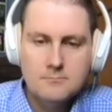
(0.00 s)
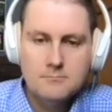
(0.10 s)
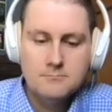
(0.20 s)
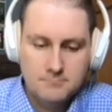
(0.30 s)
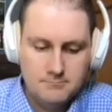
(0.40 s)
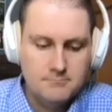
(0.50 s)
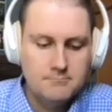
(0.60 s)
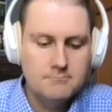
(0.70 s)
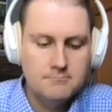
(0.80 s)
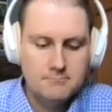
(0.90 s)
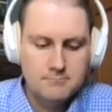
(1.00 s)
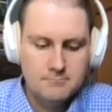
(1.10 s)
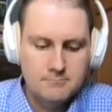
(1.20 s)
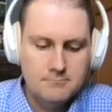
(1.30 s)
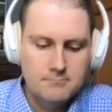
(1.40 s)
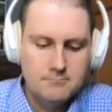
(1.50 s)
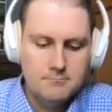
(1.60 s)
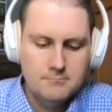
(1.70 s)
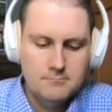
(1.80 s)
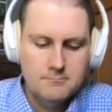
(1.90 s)

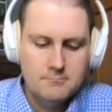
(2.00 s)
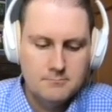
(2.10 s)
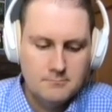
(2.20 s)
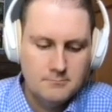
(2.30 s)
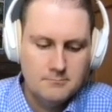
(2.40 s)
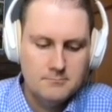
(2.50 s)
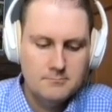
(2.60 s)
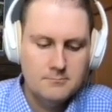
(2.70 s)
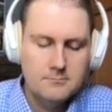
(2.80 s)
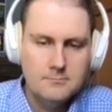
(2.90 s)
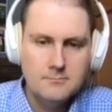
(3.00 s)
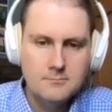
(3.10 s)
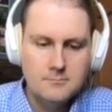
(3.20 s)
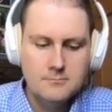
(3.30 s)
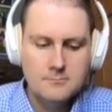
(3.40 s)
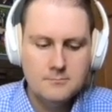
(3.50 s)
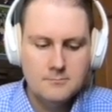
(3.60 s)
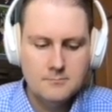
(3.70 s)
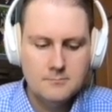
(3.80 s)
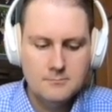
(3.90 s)

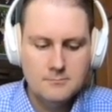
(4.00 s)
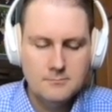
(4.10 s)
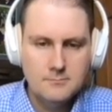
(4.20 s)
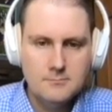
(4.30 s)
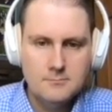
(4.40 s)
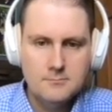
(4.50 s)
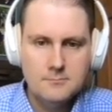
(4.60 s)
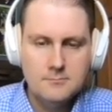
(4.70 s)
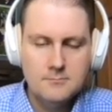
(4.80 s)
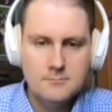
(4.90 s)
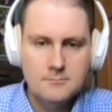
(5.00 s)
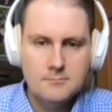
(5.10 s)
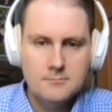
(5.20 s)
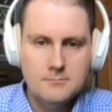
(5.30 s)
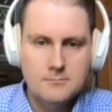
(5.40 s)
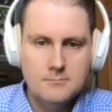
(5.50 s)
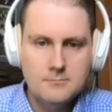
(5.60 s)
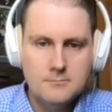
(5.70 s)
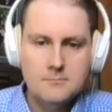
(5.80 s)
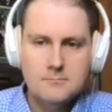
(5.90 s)

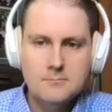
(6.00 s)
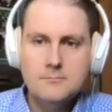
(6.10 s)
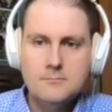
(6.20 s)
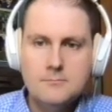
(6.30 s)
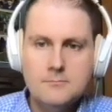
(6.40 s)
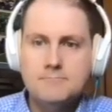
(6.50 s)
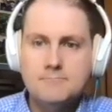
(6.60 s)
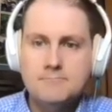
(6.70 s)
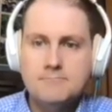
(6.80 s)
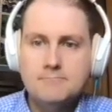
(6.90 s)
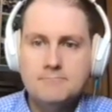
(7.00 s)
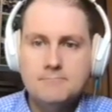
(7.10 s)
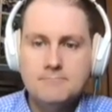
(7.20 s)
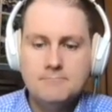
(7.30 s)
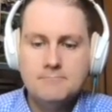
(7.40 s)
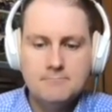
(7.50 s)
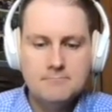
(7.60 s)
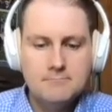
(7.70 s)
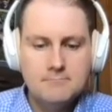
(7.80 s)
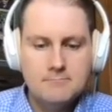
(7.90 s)
(not speaking)